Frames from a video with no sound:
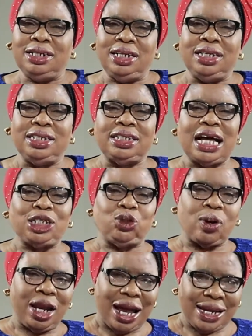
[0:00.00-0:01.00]
is
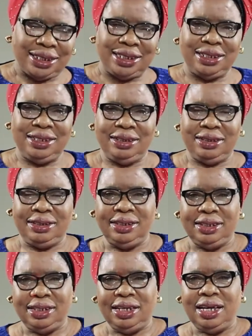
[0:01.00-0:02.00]
actualized.
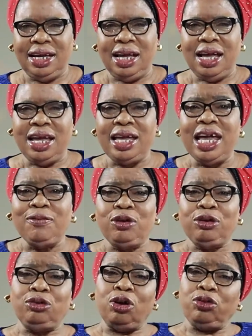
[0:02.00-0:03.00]

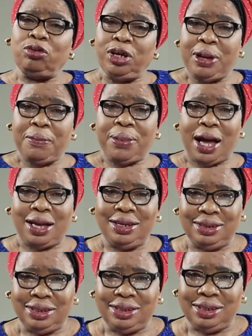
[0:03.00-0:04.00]
Even though you remember
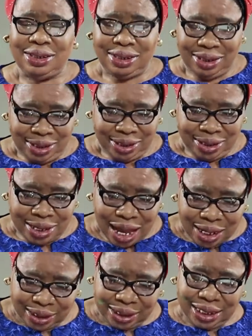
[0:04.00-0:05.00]

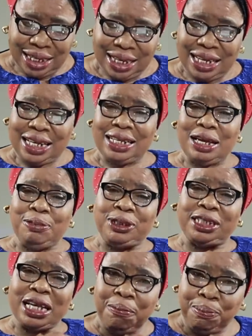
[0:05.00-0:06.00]
that in the
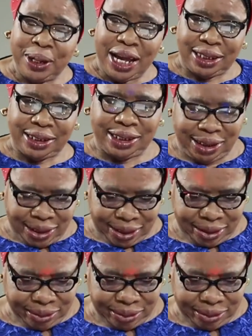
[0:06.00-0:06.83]
same place